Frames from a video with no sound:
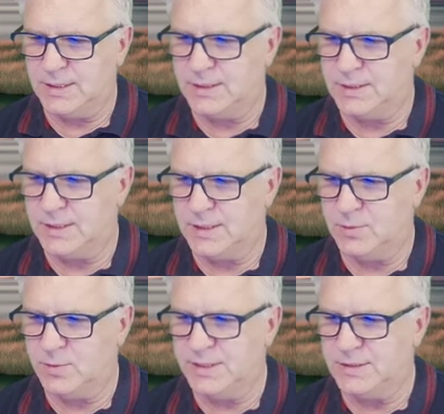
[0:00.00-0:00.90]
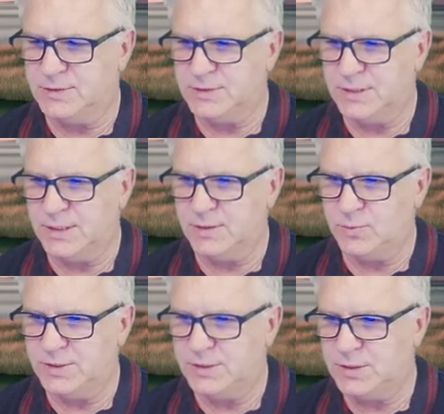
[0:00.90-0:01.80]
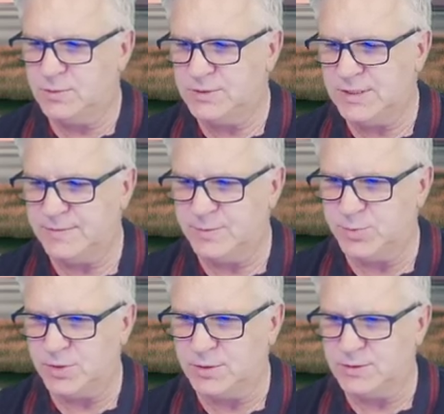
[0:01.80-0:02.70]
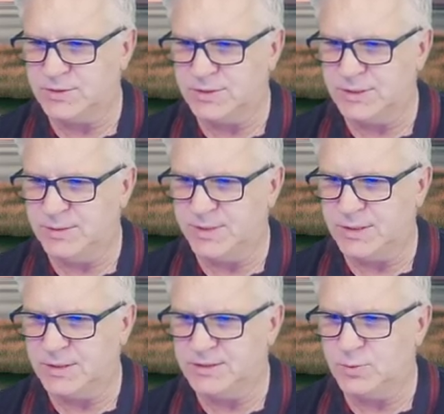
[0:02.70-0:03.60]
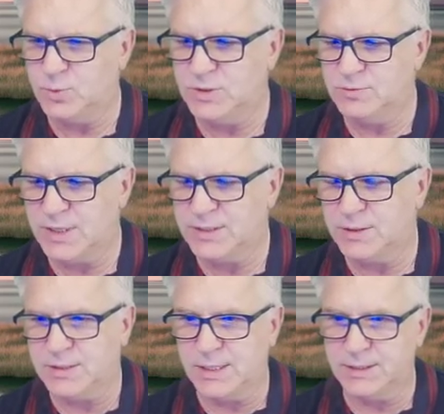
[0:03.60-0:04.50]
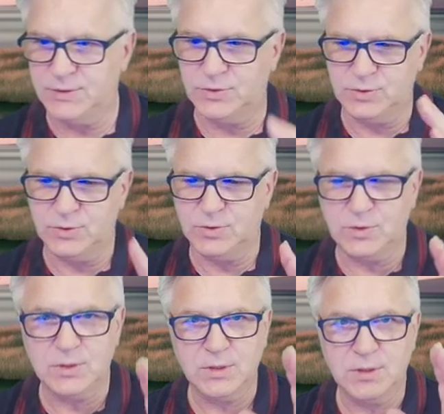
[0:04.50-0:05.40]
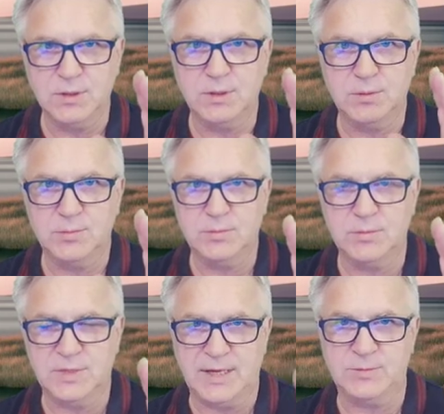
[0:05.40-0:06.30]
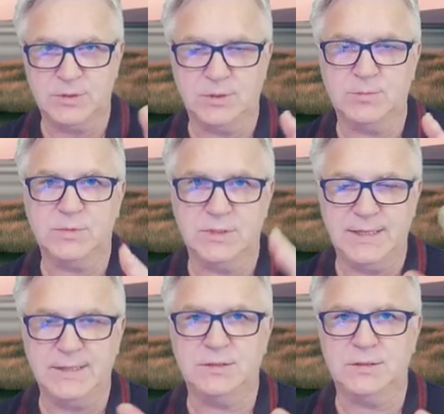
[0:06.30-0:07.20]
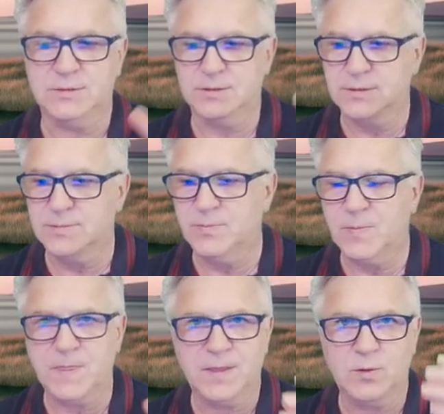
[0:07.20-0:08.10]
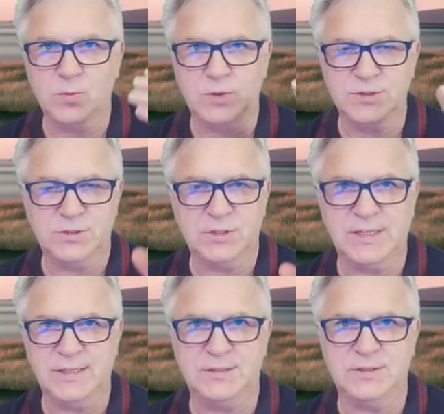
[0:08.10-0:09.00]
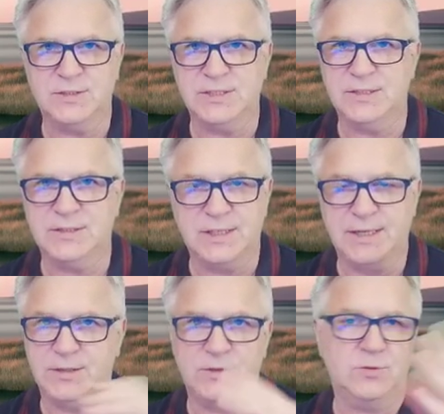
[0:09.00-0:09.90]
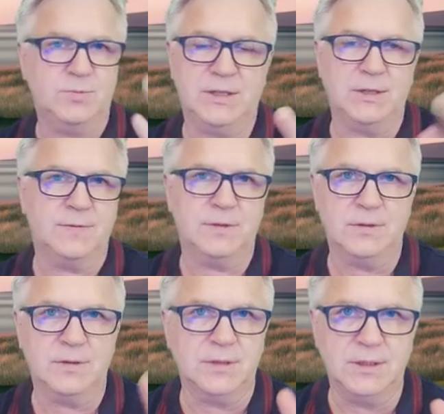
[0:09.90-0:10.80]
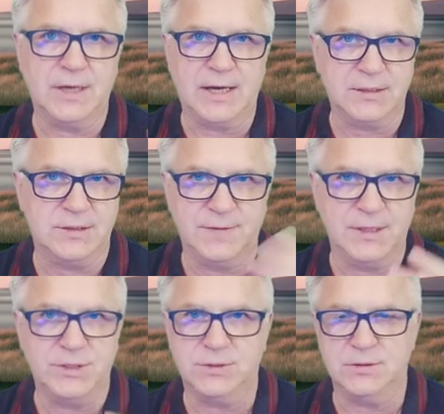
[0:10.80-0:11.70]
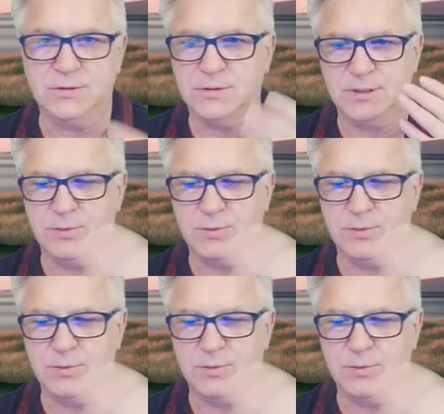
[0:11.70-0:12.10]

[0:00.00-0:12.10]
And now we can say we don't have a product key because it will recognize your laptop later. Once you're connected to the internet, you'll be given the activation.